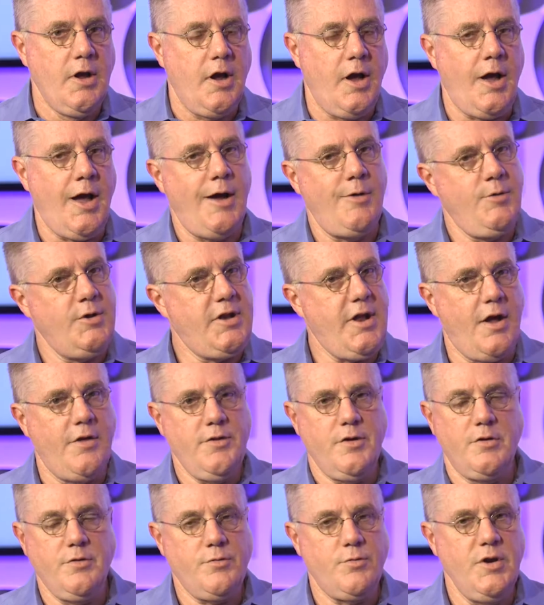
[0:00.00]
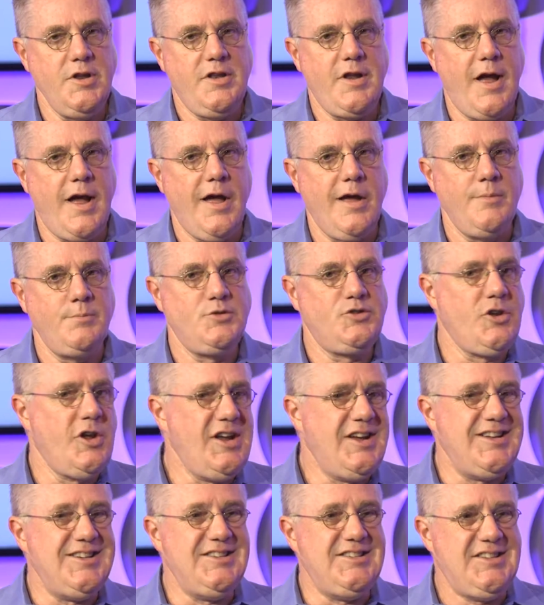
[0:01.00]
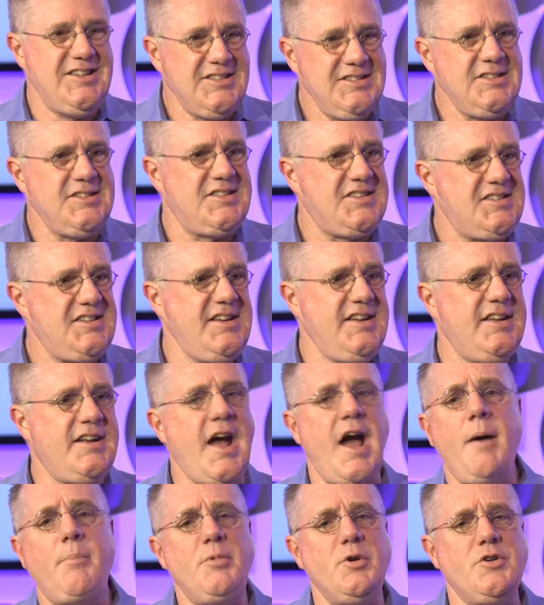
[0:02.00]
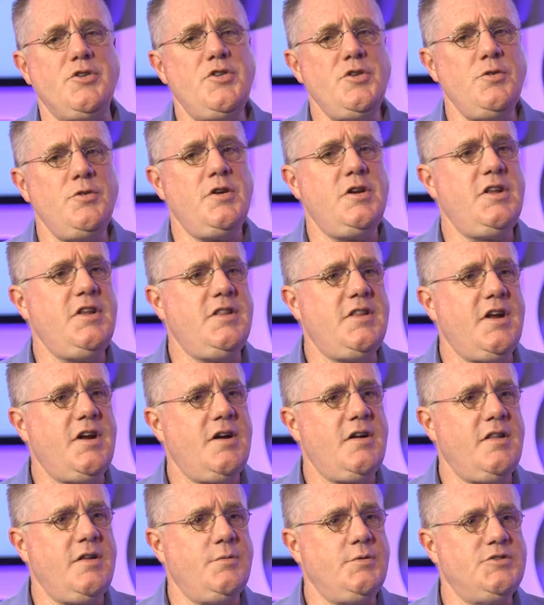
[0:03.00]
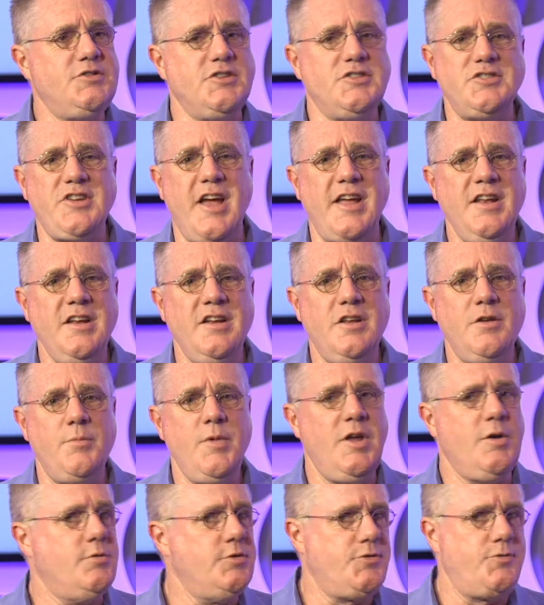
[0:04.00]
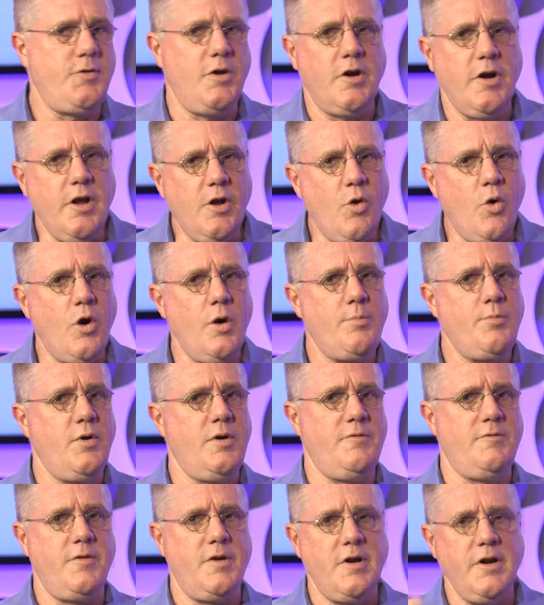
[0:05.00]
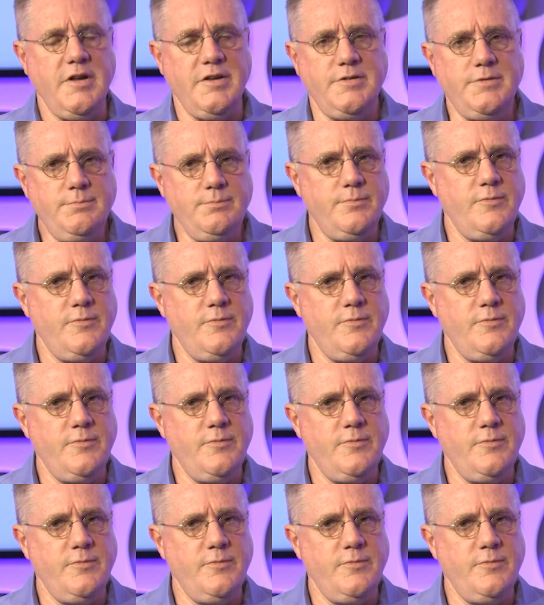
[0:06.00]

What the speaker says: I went down there 3 times. Didn't see an opportunity there that was exciting to me. It was very corporate, very